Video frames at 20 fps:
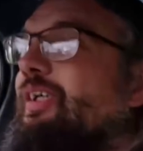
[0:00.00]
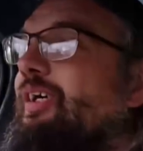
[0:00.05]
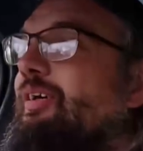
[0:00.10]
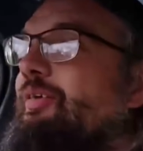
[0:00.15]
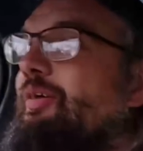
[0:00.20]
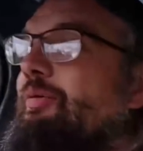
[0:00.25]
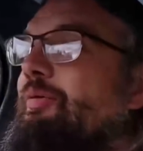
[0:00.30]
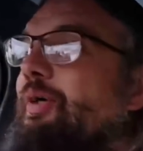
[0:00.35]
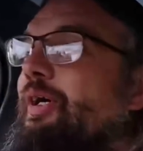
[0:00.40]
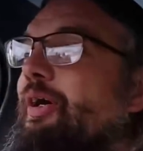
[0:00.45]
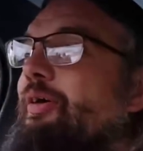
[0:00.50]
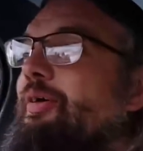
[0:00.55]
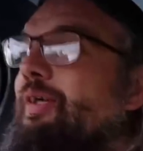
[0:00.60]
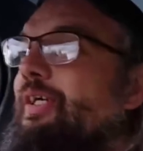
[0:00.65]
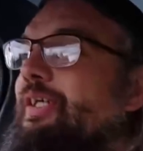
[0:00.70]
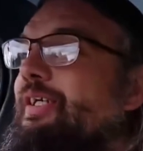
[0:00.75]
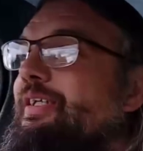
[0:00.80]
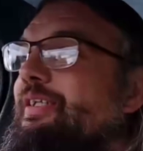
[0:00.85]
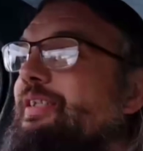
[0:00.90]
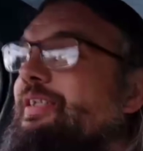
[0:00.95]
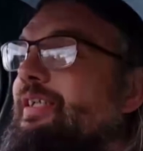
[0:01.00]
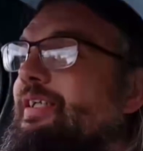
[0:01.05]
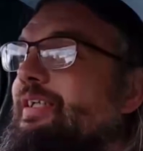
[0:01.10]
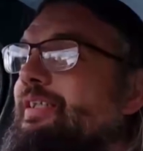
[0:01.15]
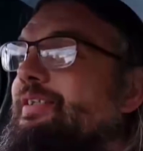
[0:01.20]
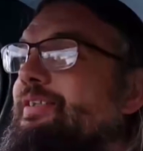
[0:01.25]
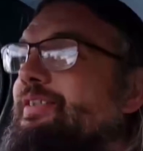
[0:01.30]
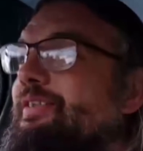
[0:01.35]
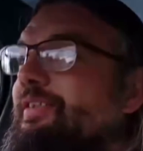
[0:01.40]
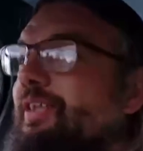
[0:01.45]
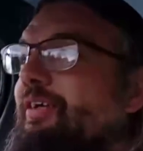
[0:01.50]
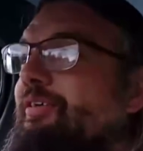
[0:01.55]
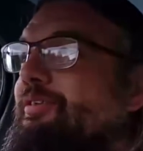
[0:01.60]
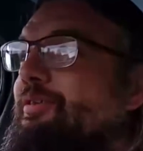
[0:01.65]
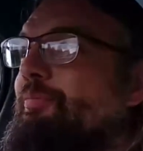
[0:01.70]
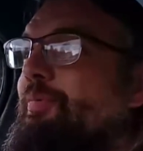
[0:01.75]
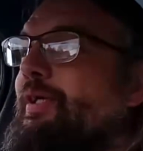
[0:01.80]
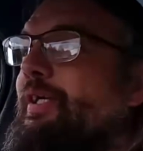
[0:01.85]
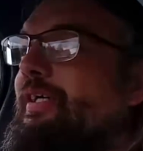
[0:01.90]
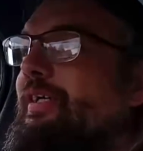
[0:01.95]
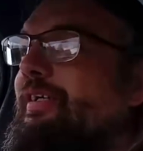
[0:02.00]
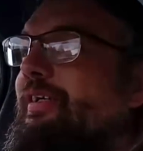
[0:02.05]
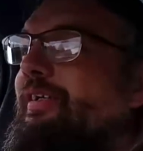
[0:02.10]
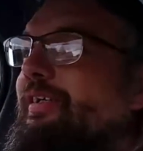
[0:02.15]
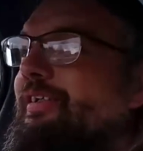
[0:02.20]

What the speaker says: Oh, here we go, he eases out a bit.